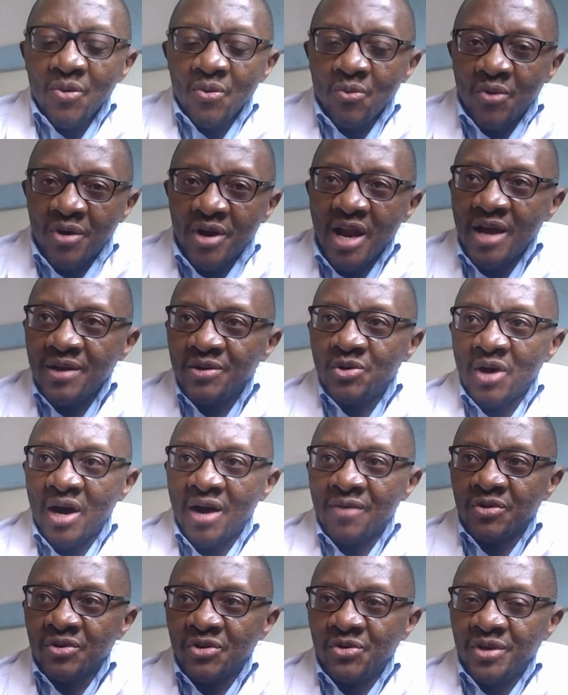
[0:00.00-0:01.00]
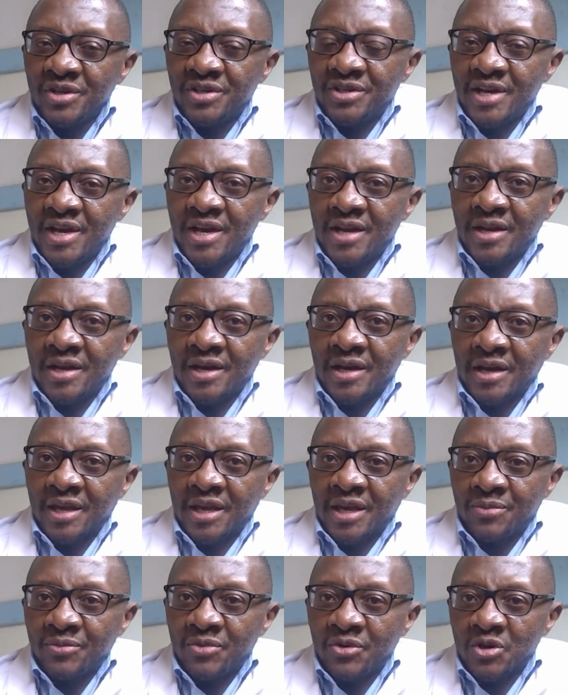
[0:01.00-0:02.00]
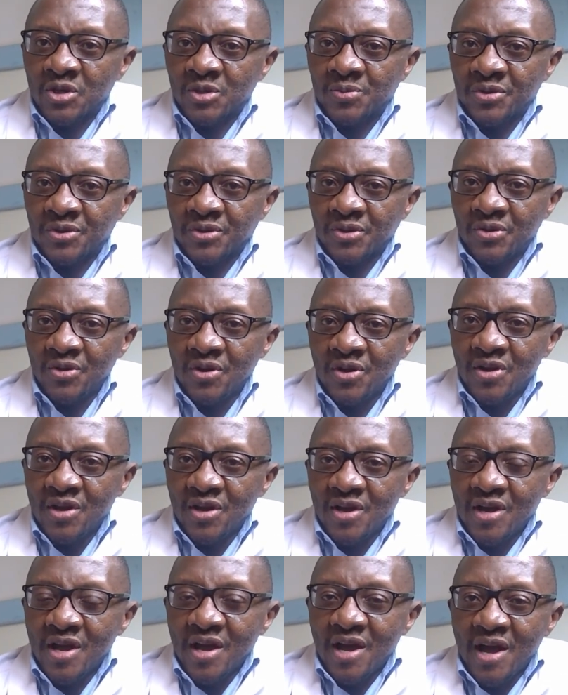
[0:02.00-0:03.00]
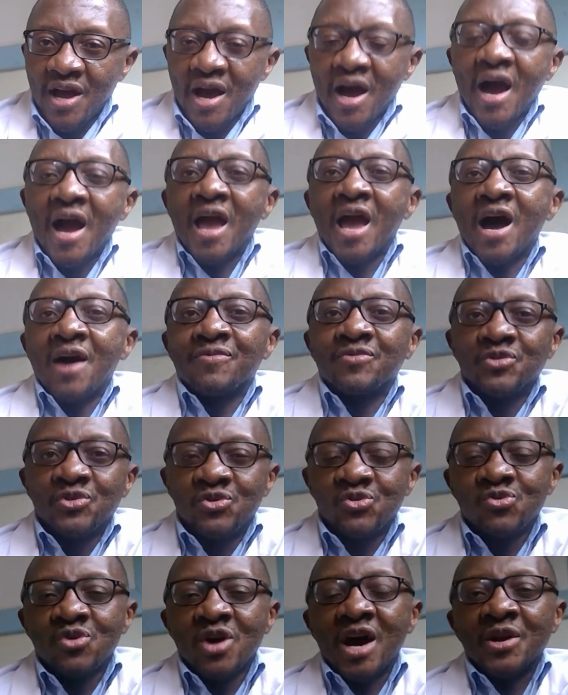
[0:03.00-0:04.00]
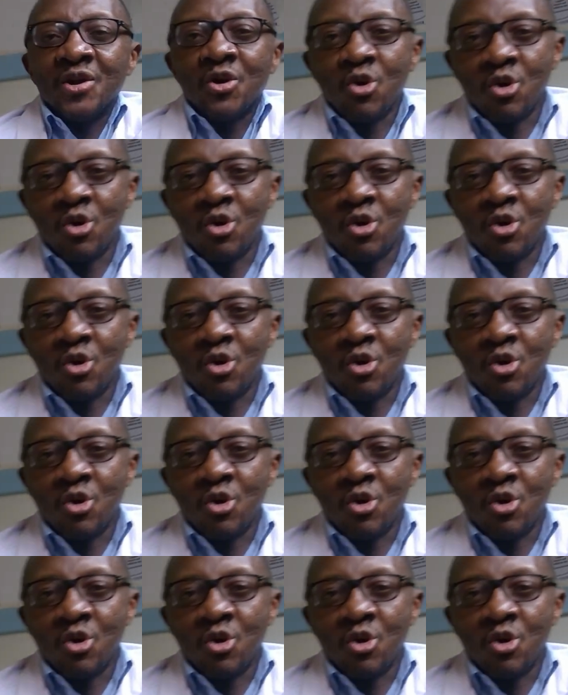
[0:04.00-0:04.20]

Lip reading: When I have to do it here in Kiambu Hospital, I have to do an